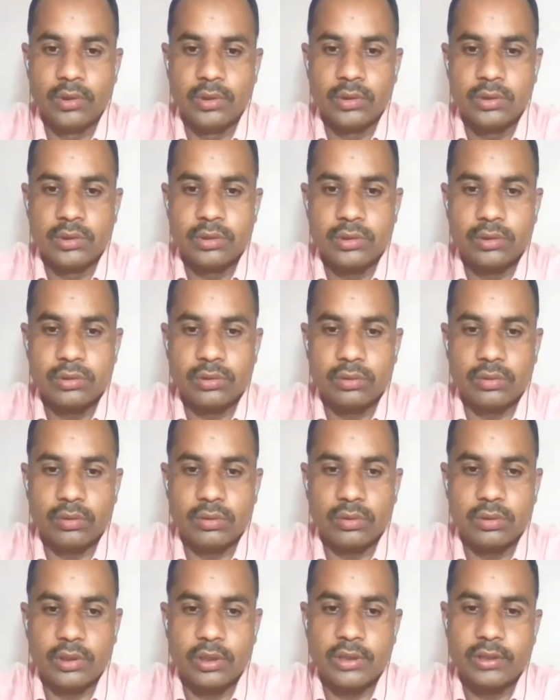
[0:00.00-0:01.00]

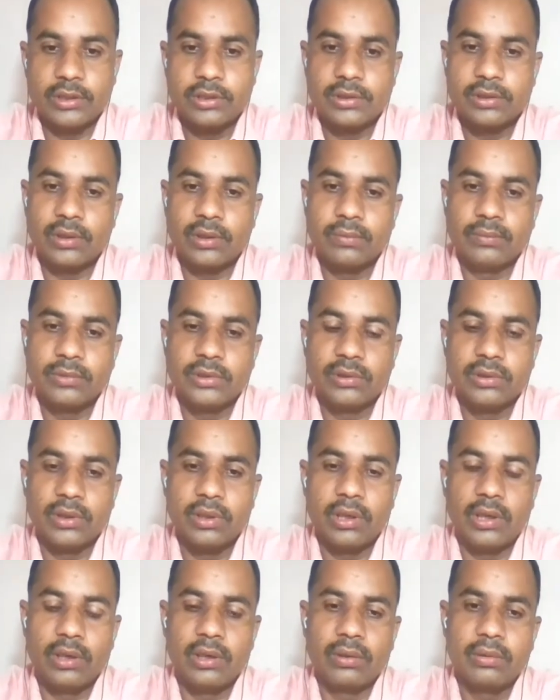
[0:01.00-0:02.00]
So customs
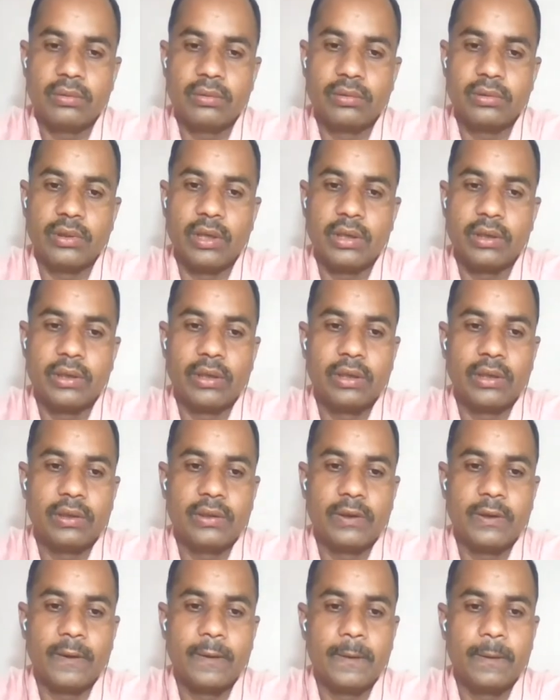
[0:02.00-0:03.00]
are again
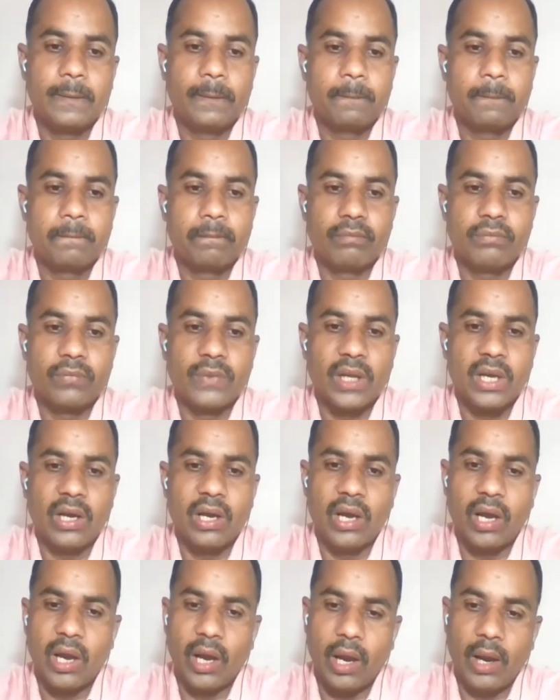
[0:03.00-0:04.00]
then the
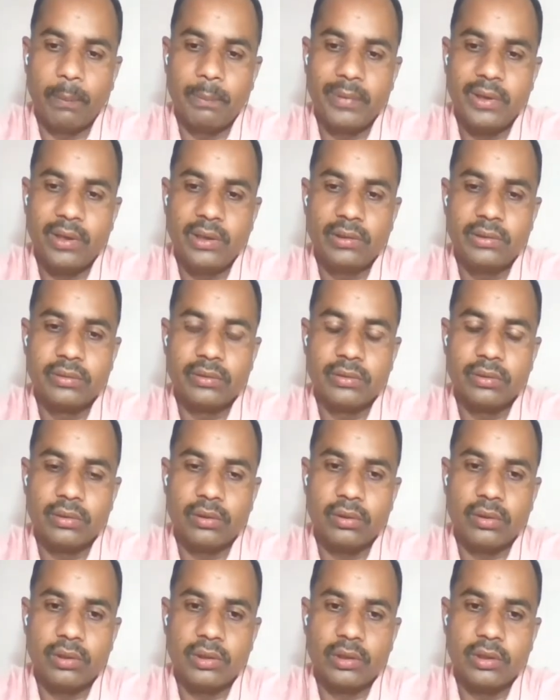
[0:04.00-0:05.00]
habits,
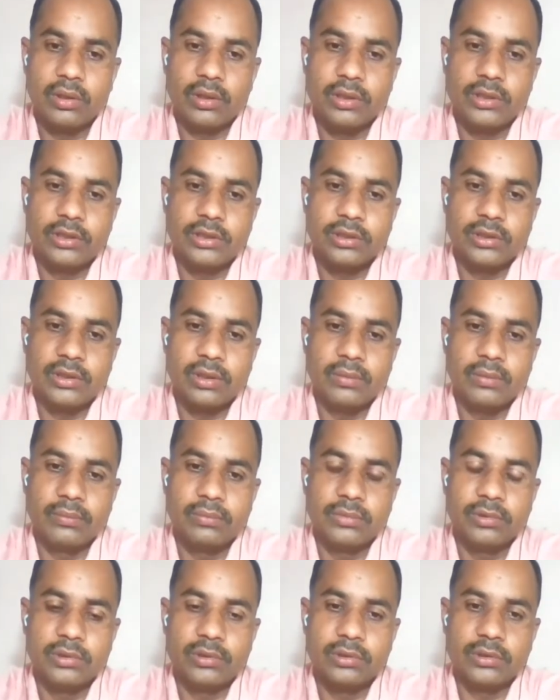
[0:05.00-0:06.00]
or
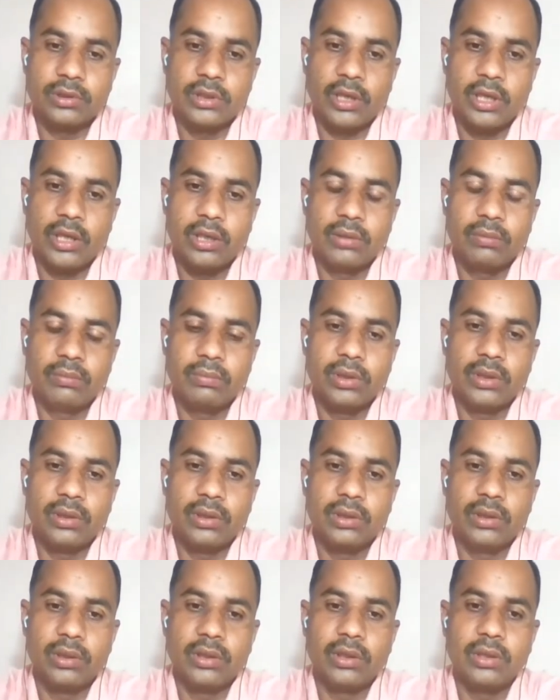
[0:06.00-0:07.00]
customs can
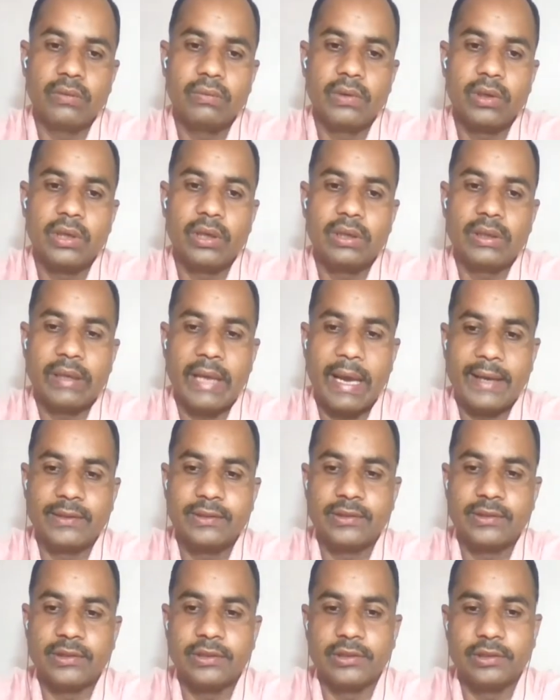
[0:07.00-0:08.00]
be even a
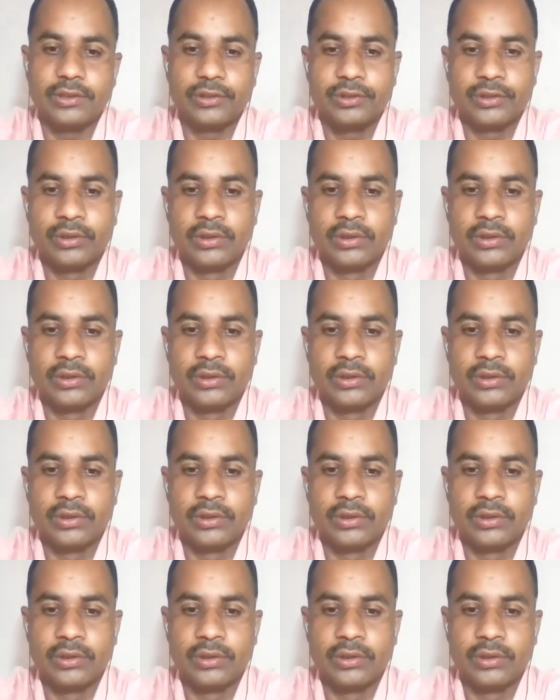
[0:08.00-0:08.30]
taxes